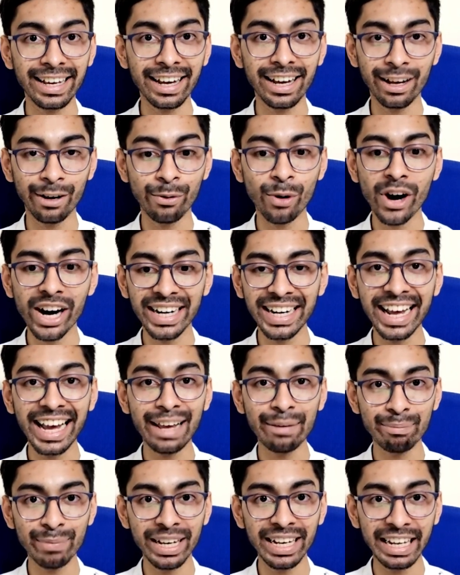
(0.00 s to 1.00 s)
what
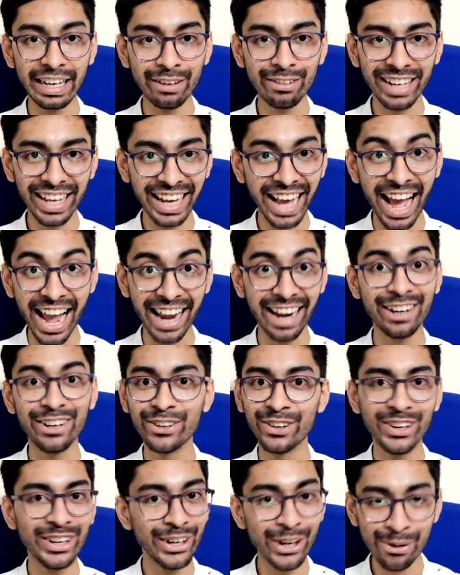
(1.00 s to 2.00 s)
I believe, like I
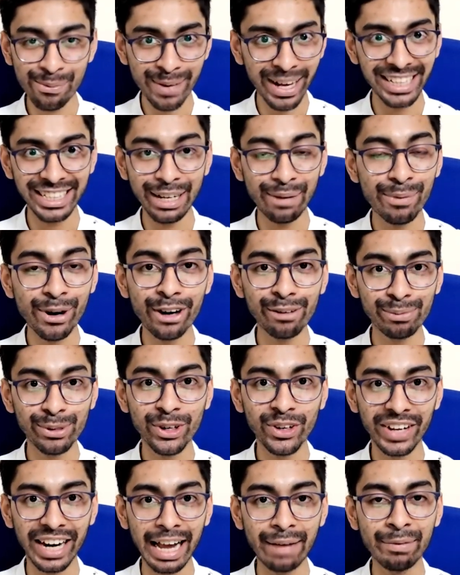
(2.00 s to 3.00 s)
don't know much about
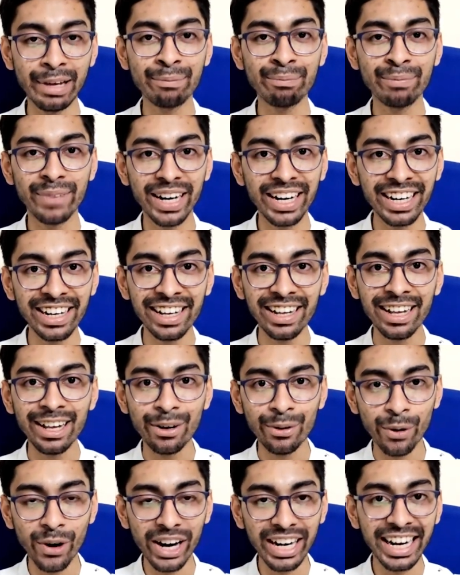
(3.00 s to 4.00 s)
programming, but
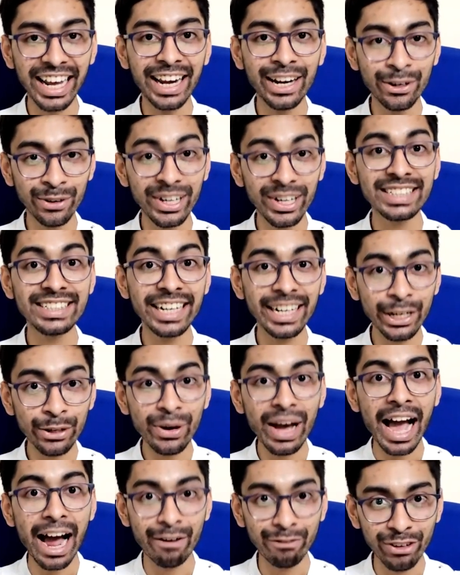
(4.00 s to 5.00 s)
what I know is that you
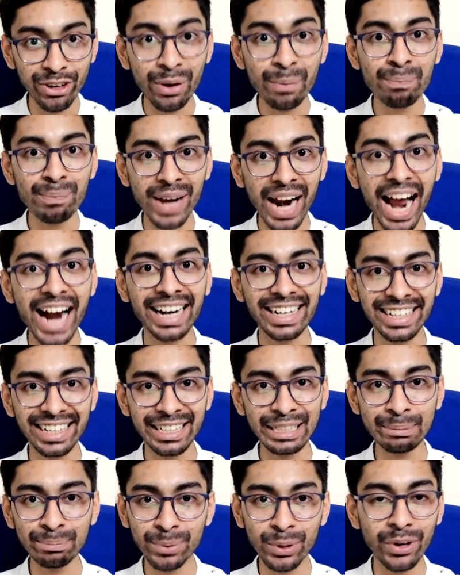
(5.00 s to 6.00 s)
have to
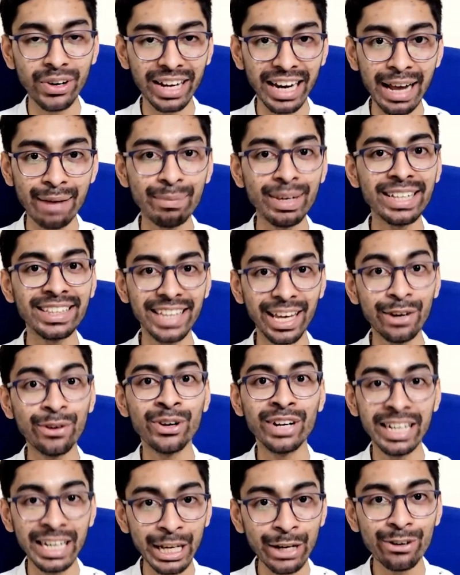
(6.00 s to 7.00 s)
practice programming, then
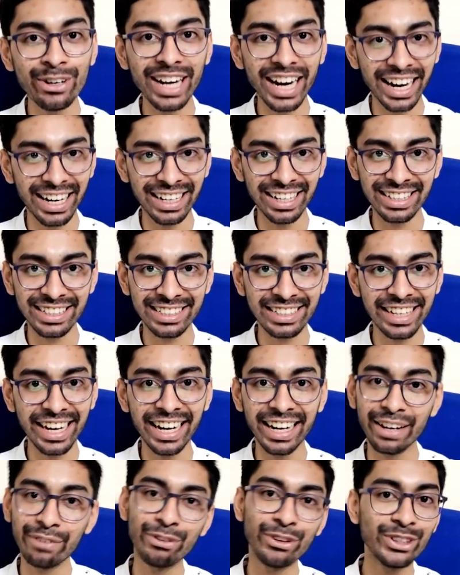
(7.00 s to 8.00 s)
only you will
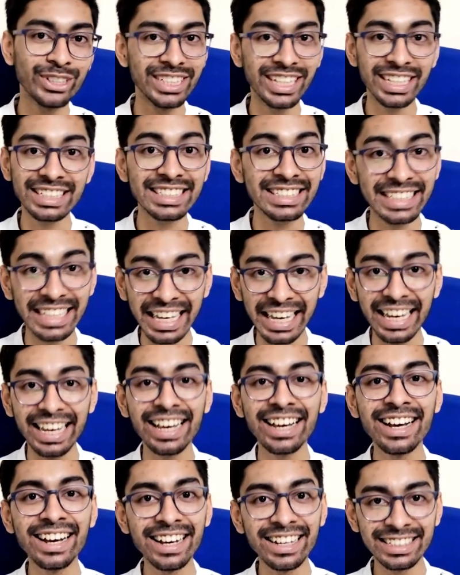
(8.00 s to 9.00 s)
understand. If you just
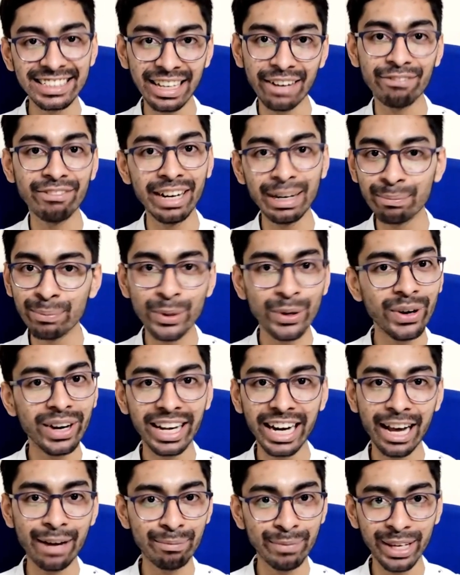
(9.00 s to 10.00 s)
see someone
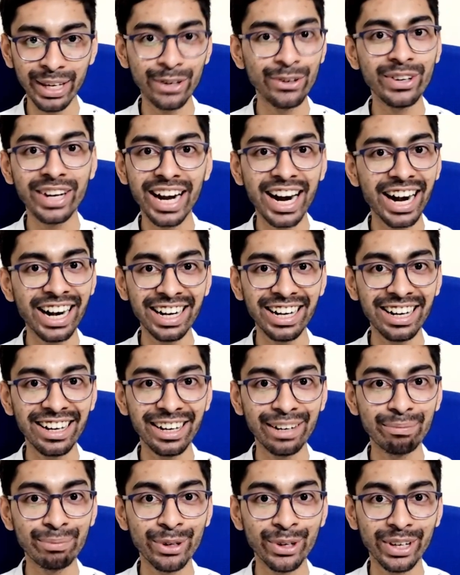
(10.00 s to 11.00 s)
programming, you can't
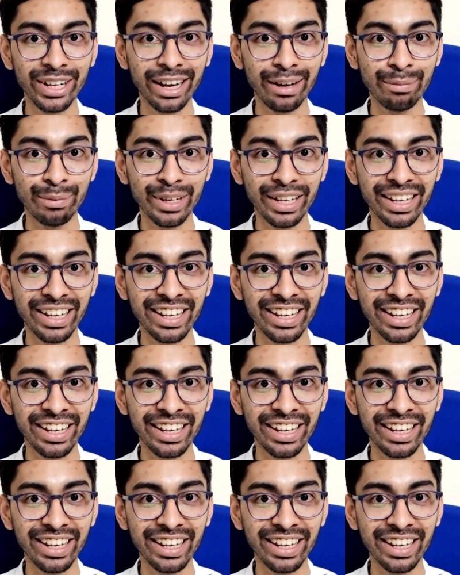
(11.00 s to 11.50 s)
learn programming.